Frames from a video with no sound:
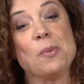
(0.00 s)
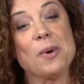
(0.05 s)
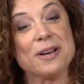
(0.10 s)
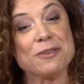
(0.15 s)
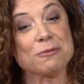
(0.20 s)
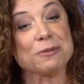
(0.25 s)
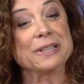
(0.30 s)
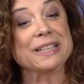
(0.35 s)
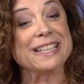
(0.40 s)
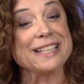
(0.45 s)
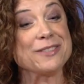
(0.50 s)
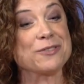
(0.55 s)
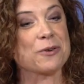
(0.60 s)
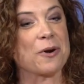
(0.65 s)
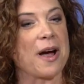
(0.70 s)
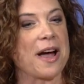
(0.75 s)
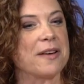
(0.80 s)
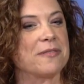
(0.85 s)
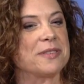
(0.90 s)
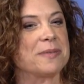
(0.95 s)
what really
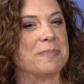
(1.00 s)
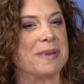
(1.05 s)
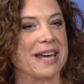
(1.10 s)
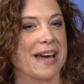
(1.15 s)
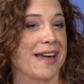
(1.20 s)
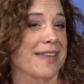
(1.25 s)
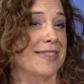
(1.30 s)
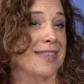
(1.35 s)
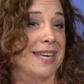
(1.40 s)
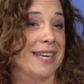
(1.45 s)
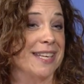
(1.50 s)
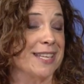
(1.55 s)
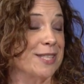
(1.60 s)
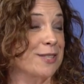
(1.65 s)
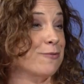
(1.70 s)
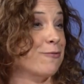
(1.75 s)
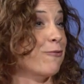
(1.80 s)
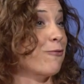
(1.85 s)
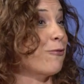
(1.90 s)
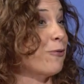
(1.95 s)
drives me, I think,
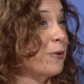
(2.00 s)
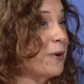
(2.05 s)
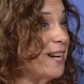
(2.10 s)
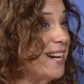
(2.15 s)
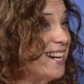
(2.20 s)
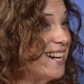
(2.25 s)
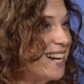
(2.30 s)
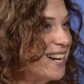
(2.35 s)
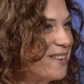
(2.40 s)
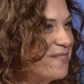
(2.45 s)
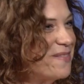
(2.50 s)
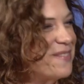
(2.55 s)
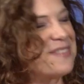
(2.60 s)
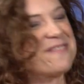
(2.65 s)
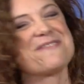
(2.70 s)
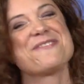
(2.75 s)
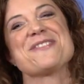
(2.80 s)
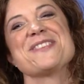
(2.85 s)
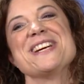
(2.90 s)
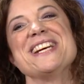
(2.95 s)
is freedom.
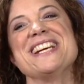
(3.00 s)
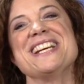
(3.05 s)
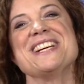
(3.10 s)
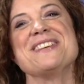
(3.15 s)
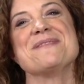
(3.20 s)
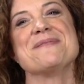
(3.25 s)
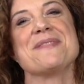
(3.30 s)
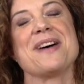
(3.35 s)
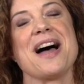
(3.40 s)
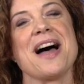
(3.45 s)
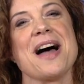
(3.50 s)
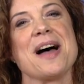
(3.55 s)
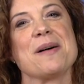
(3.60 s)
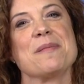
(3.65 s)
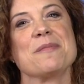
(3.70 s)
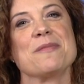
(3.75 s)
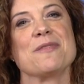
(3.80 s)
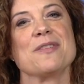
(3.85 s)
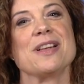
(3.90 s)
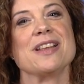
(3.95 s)

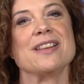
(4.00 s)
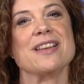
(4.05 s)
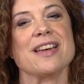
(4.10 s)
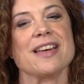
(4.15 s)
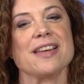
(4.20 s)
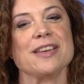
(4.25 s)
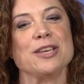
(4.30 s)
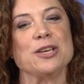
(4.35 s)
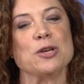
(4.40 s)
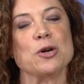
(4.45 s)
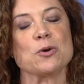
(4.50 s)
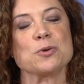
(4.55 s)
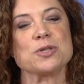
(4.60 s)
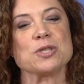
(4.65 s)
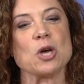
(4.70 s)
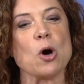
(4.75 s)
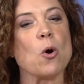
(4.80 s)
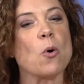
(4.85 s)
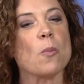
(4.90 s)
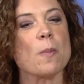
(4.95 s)
Freedom, you know,
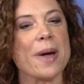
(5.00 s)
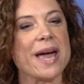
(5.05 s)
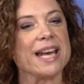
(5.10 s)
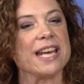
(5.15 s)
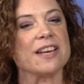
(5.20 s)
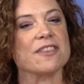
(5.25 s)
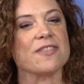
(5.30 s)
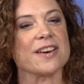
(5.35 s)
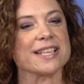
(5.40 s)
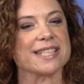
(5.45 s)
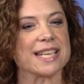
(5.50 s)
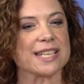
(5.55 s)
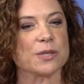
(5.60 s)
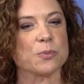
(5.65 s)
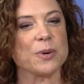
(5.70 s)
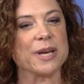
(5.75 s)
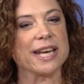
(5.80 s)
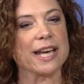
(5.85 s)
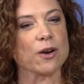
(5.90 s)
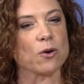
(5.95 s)
so many of us,
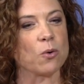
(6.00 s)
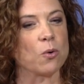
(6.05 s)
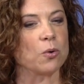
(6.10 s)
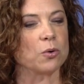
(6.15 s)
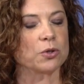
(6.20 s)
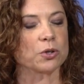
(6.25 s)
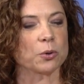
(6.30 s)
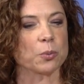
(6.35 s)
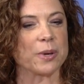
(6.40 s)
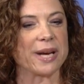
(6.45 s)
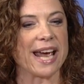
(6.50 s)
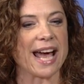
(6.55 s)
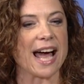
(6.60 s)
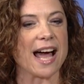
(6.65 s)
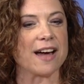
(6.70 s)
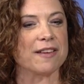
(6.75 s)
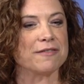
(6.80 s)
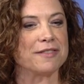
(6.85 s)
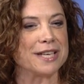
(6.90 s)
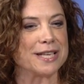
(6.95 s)
as we get older, we
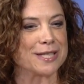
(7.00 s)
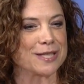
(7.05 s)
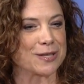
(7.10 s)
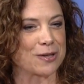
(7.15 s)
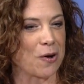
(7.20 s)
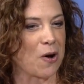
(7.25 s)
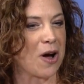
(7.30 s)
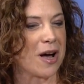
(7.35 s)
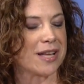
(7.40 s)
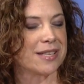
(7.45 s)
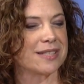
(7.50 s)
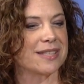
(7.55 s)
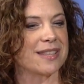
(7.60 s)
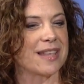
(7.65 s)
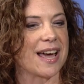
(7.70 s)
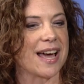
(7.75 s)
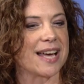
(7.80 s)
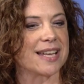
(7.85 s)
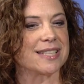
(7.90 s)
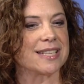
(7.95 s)
have these thoughts
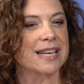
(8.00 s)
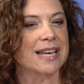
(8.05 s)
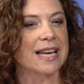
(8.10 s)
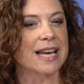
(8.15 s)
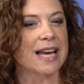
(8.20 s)
that